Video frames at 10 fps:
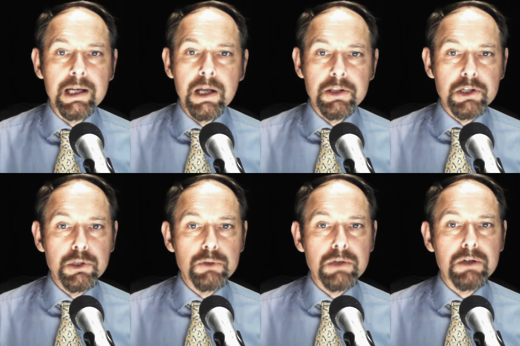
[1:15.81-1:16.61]
that
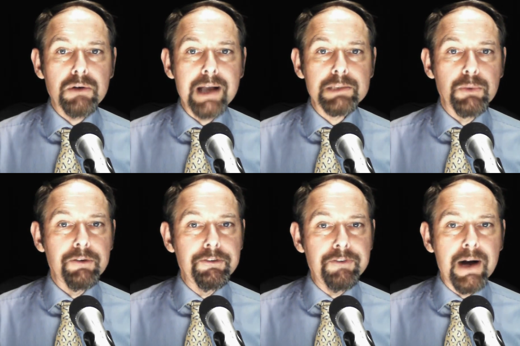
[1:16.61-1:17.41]
Eurocrats will
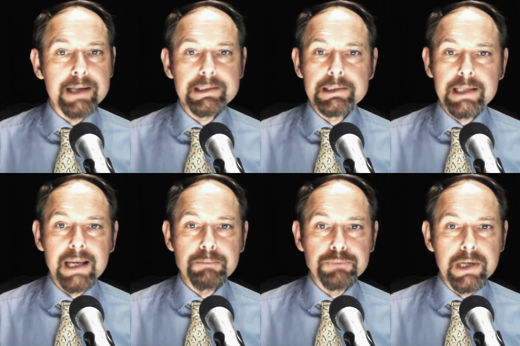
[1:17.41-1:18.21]
fight to keep
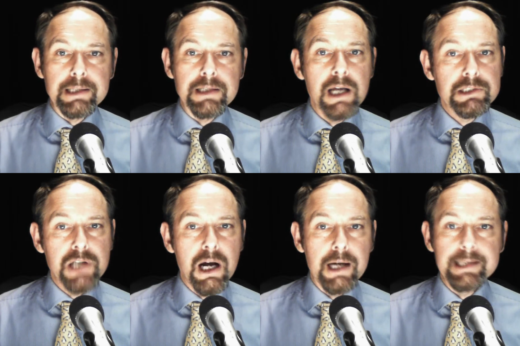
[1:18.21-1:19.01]
Britain
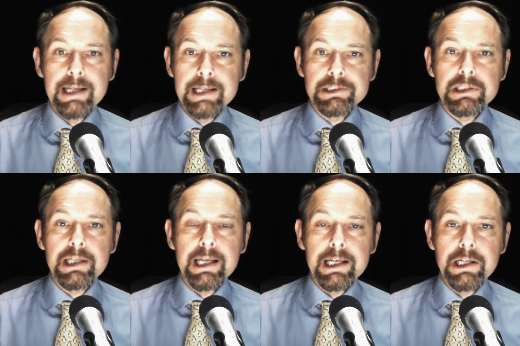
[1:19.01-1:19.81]
tied into the
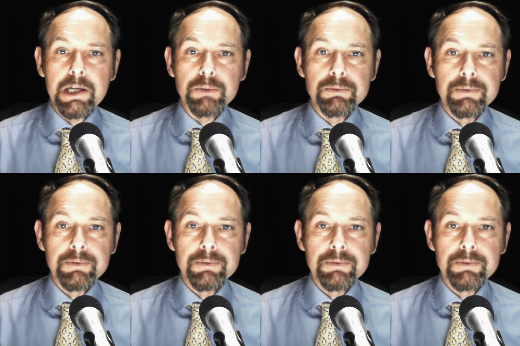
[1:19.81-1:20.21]
EU.